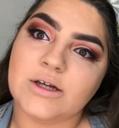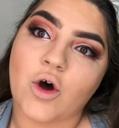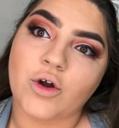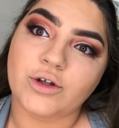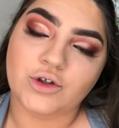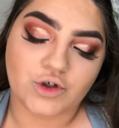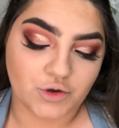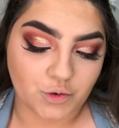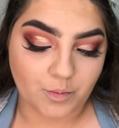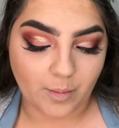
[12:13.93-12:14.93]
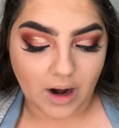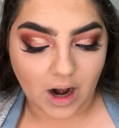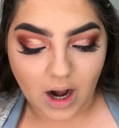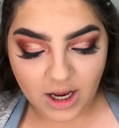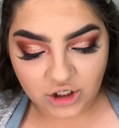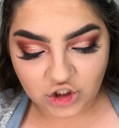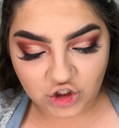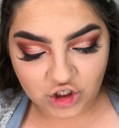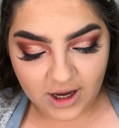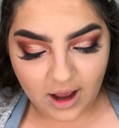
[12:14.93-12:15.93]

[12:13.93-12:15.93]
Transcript: On to blush